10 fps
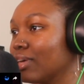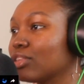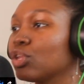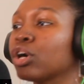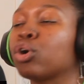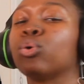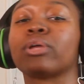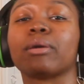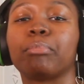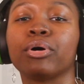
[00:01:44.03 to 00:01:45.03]
And look who
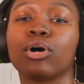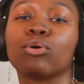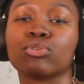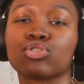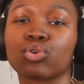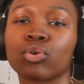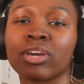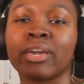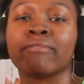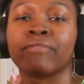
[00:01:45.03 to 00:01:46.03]
they put on the
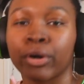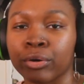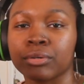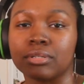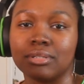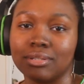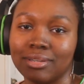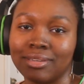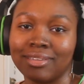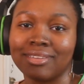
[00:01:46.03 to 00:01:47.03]
screen first.